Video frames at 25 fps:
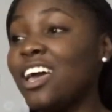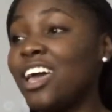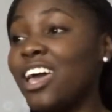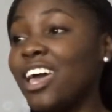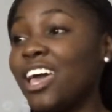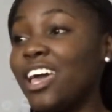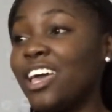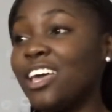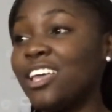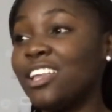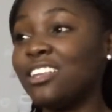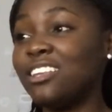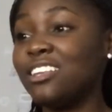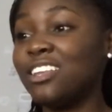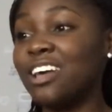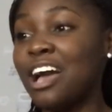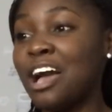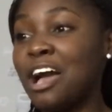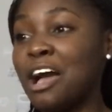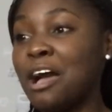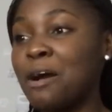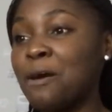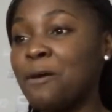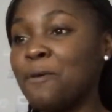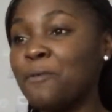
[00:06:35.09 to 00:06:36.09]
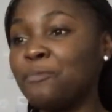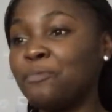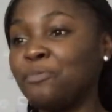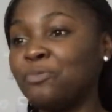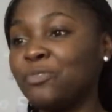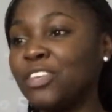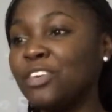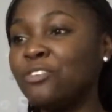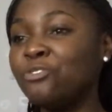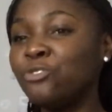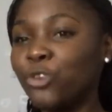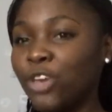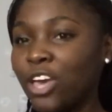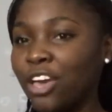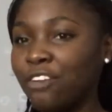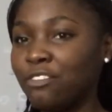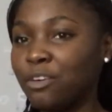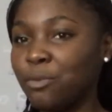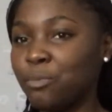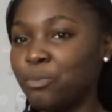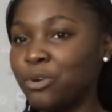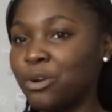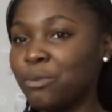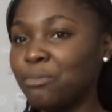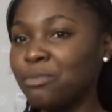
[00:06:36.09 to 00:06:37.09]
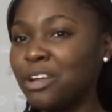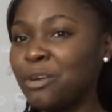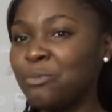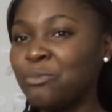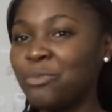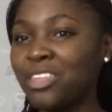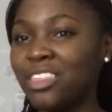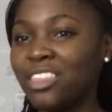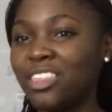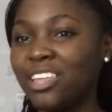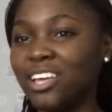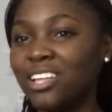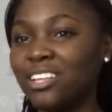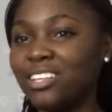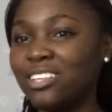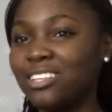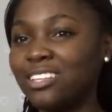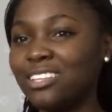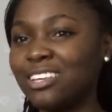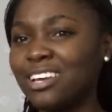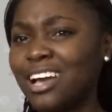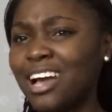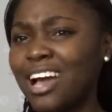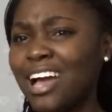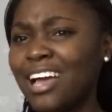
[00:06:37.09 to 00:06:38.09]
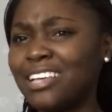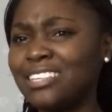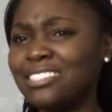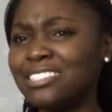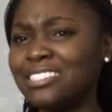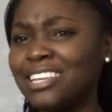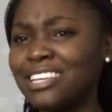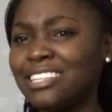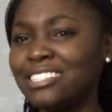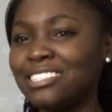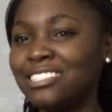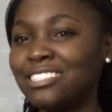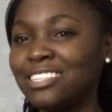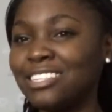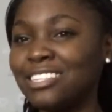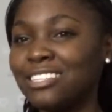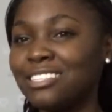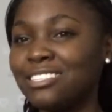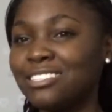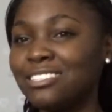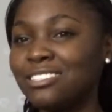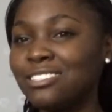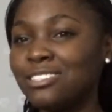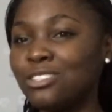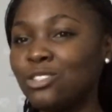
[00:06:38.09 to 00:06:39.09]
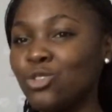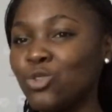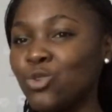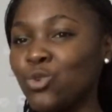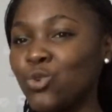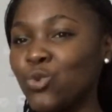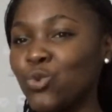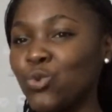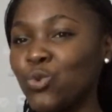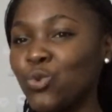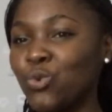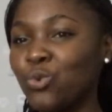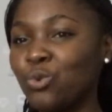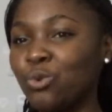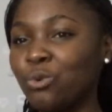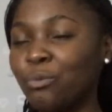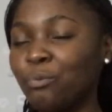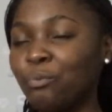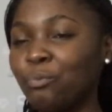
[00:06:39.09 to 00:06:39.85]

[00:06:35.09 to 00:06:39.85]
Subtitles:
And if you have a problem with it, I suggest you,